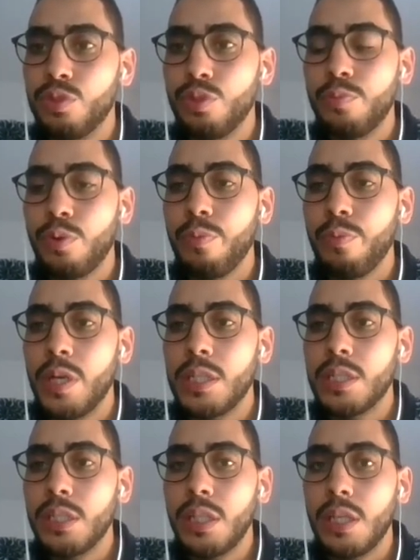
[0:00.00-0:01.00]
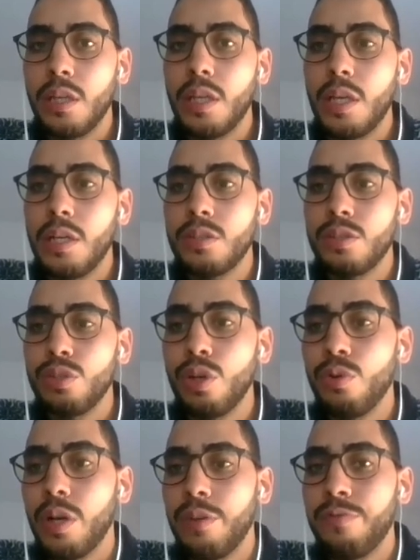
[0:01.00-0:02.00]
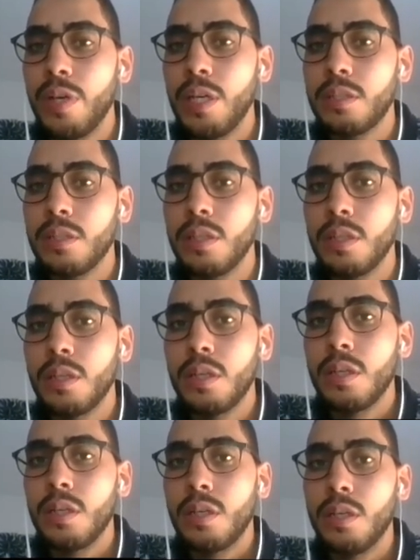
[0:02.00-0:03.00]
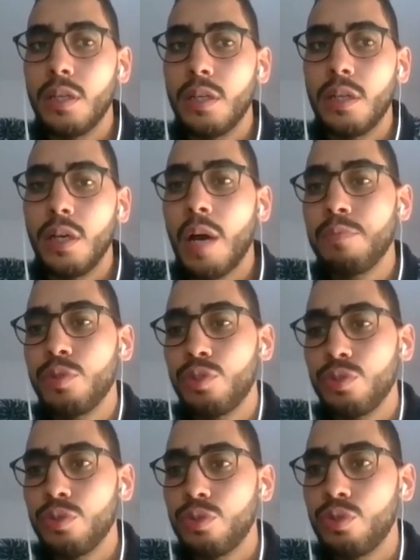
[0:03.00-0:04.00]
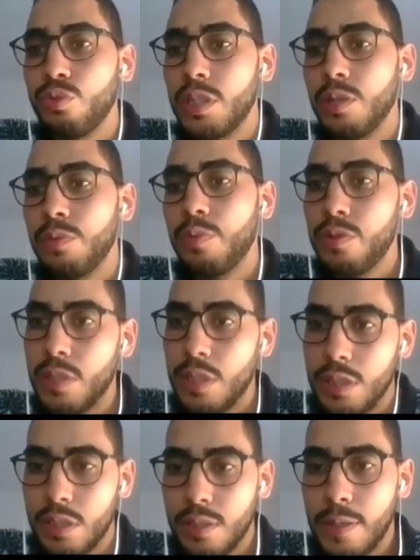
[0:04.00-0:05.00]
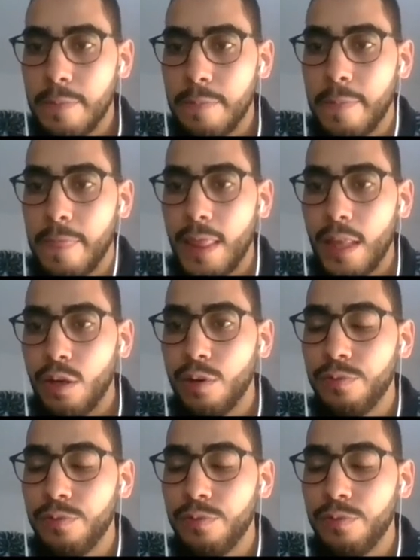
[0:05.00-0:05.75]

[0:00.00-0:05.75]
property, there is no effect up to 20% of